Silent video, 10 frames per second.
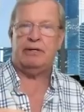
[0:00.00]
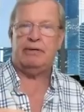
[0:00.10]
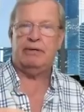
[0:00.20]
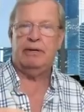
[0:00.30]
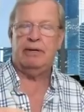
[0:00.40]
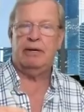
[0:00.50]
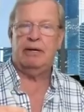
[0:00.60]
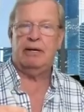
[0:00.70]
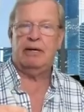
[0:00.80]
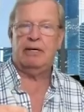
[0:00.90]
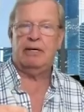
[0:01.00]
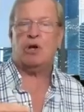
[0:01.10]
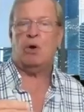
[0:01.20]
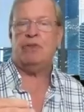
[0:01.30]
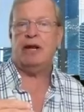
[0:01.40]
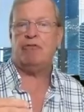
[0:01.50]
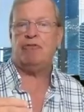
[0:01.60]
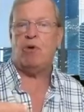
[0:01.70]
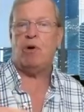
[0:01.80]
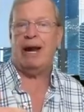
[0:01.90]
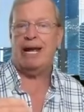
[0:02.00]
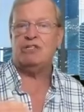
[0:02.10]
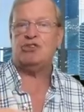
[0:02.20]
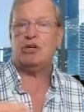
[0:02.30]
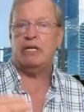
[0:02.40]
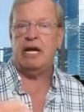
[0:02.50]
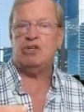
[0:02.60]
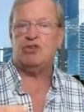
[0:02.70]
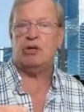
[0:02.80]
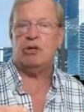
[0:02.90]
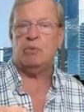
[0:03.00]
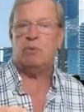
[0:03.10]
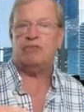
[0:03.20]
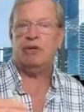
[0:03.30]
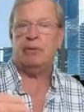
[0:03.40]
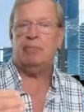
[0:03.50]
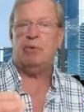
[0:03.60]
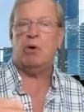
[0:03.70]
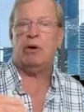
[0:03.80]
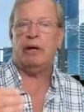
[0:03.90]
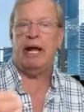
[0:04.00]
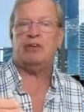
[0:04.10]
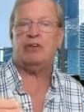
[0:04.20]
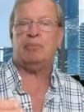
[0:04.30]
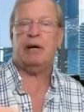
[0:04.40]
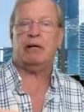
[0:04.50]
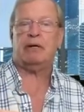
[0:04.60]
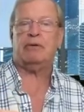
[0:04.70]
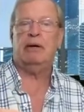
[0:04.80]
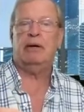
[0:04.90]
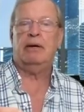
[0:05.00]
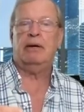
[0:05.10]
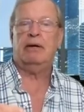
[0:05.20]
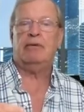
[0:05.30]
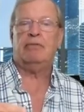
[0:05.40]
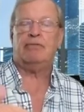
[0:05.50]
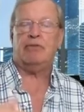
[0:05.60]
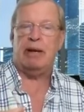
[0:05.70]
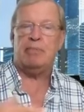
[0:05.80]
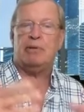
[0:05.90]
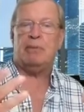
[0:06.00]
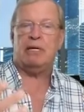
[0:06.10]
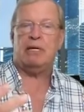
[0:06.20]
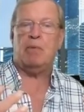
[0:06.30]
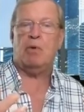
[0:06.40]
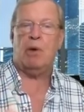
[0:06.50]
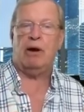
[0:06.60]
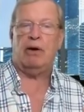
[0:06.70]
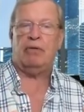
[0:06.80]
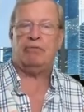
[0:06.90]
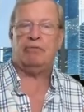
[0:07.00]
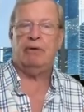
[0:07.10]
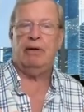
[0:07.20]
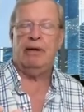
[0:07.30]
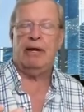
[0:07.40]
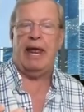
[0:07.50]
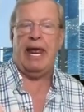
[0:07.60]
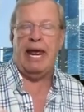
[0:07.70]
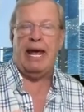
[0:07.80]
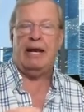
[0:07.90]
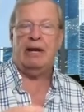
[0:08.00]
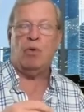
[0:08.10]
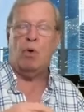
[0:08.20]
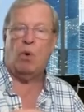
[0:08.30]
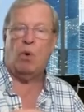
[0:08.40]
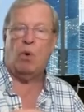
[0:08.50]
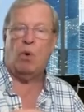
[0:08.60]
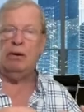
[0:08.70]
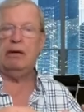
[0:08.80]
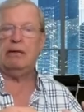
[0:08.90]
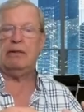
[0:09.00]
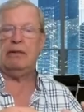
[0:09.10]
it, so therefore, education was an important aspect for them to become aware of. And or